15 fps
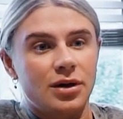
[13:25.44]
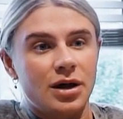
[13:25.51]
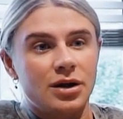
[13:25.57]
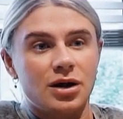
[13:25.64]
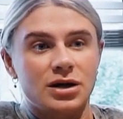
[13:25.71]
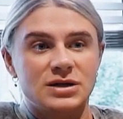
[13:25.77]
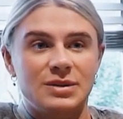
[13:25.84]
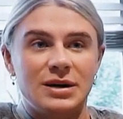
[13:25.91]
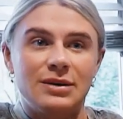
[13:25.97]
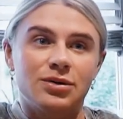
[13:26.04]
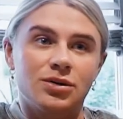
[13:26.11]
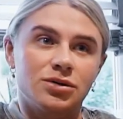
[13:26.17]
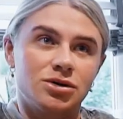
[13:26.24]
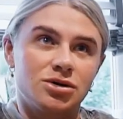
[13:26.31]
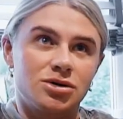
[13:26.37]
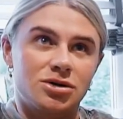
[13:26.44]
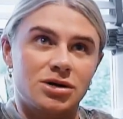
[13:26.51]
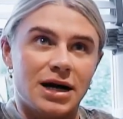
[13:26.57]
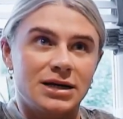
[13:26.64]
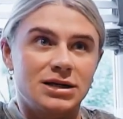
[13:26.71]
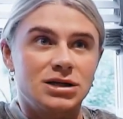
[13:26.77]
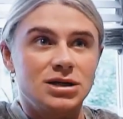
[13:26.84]
lots of people
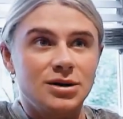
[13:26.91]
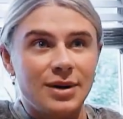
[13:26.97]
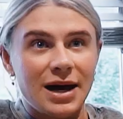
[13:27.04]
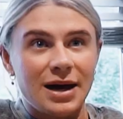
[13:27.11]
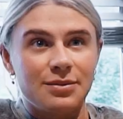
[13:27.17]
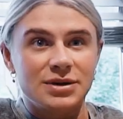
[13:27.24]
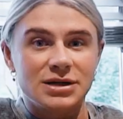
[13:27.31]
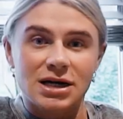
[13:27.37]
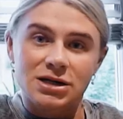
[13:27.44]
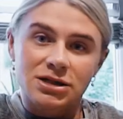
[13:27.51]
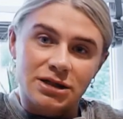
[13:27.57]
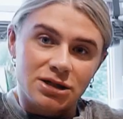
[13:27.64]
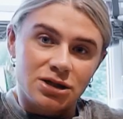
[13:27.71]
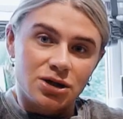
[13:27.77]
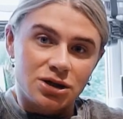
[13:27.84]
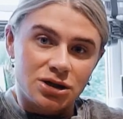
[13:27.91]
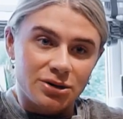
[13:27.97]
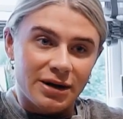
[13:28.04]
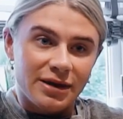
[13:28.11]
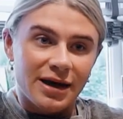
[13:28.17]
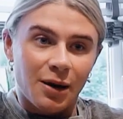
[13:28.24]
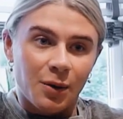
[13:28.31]
try to do it and potentially don't do
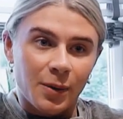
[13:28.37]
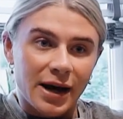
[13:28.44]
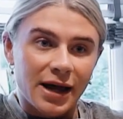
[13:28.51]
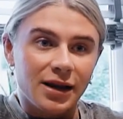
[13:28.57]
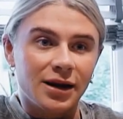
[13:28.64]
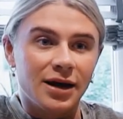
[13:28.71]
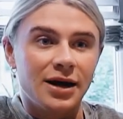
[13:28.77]
it that well.